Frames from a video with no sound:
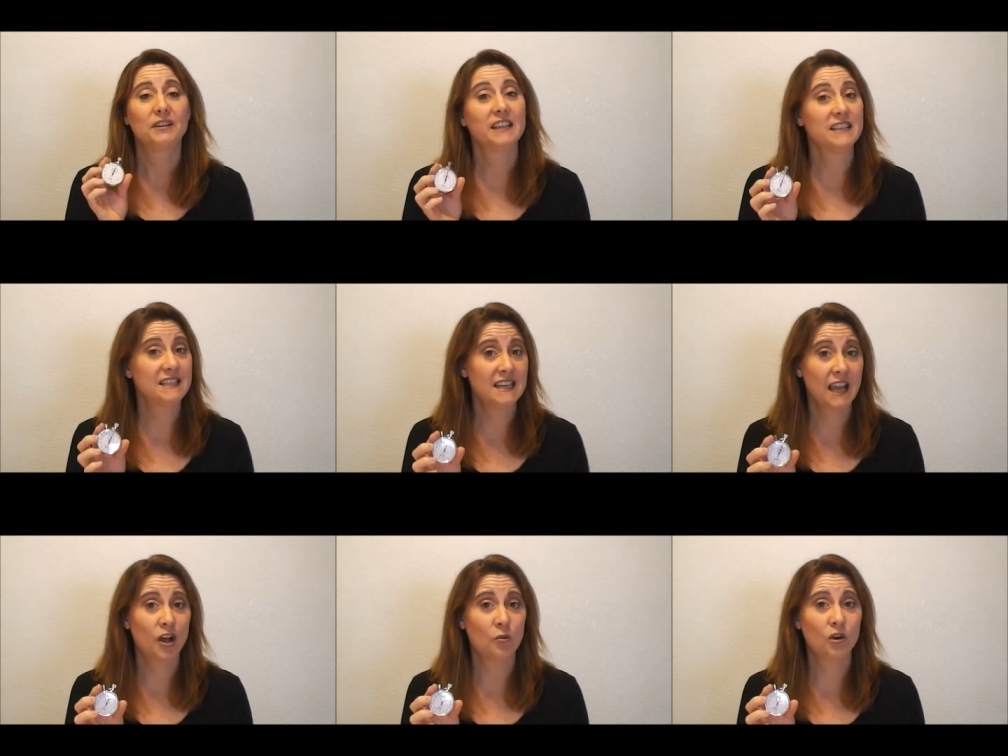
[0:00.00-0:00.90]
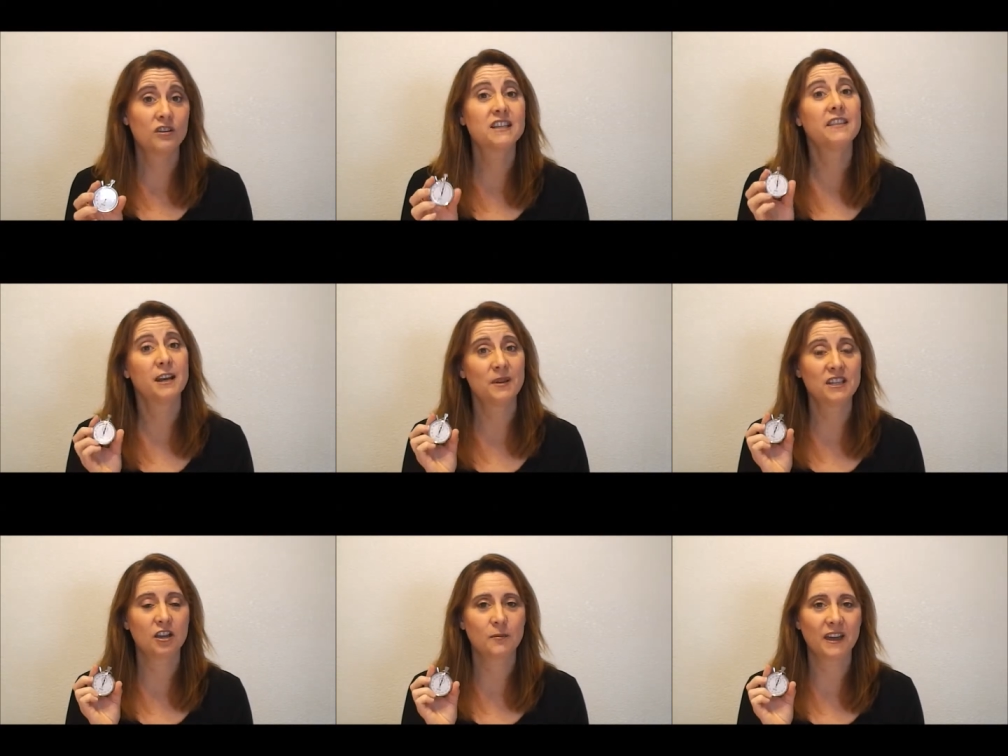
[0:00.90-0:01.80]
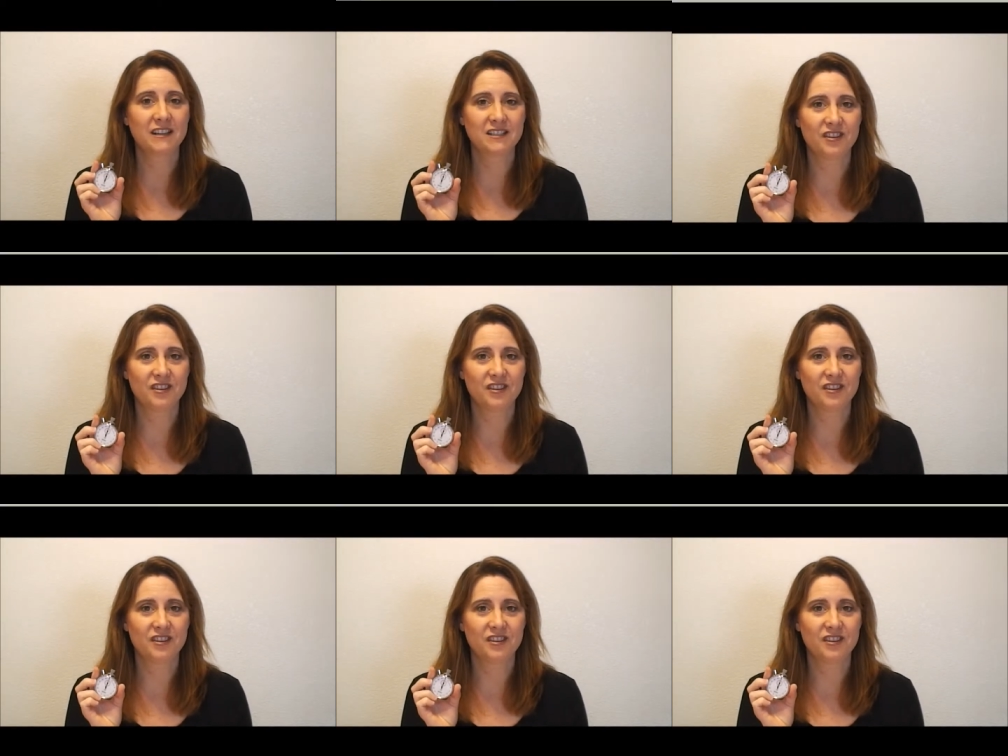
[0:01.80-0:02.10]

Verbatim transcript: going to let you see how it works and then I'm going to talk about its